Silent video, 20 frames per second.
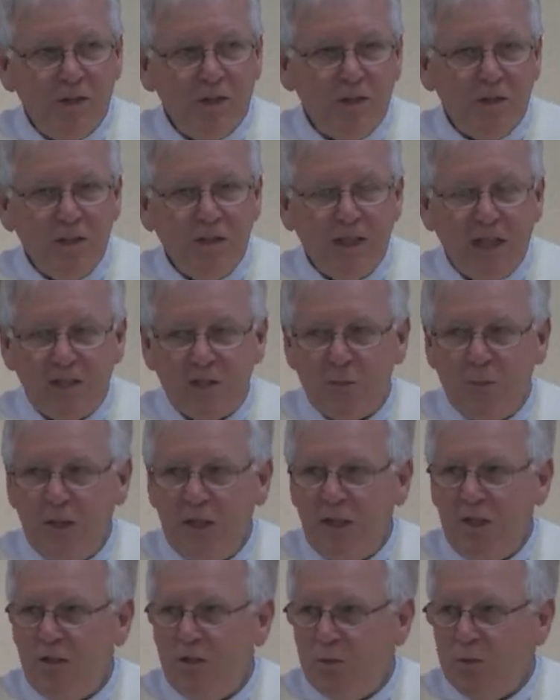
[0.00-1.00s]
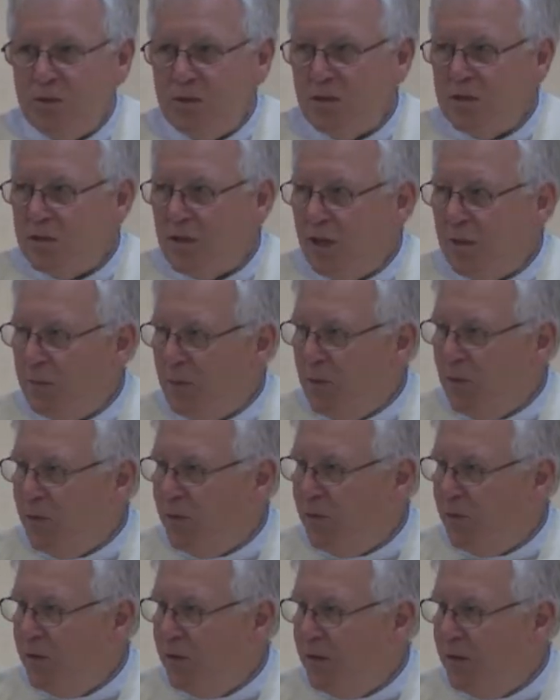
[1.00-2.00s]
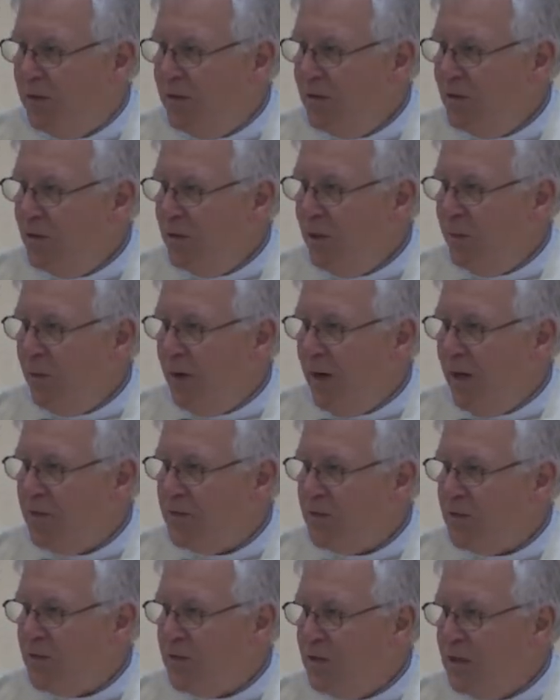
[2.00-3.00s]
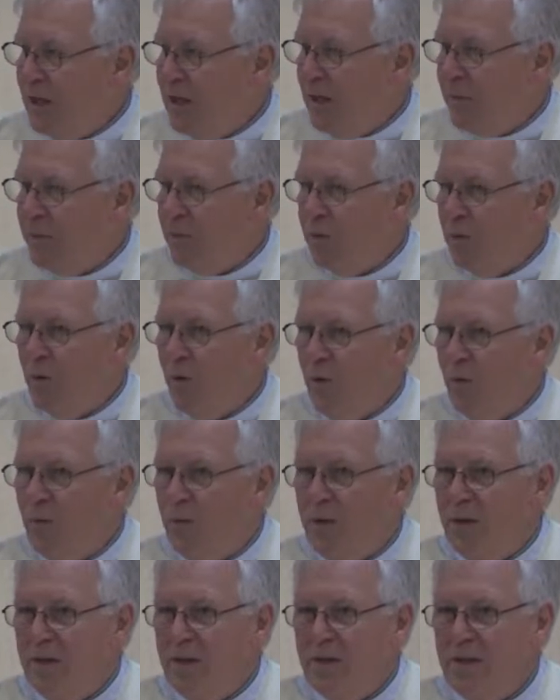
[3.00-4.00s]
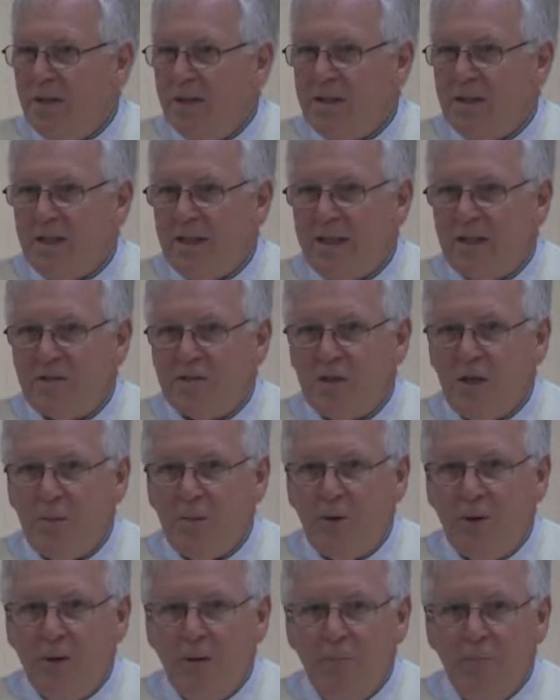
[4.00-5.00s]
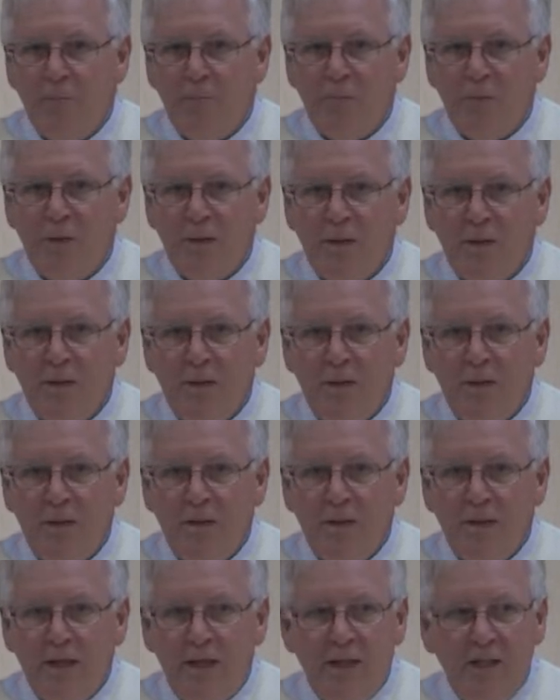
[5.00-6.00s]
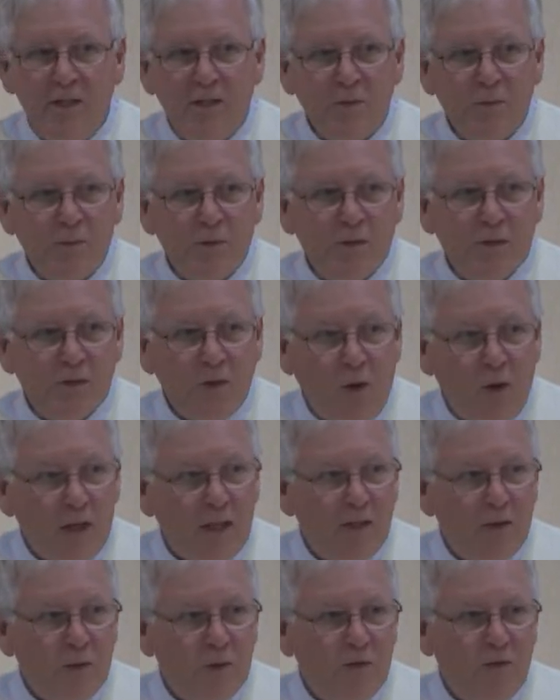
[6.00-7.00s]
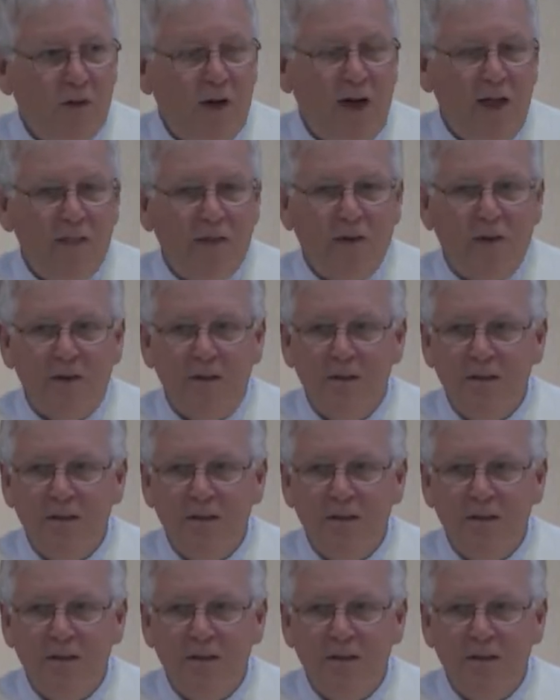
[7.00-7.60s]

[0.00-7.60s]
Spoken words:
is not speaking to his disciples or the apostles in that upper room at the Last Supper. He's talking to his Father.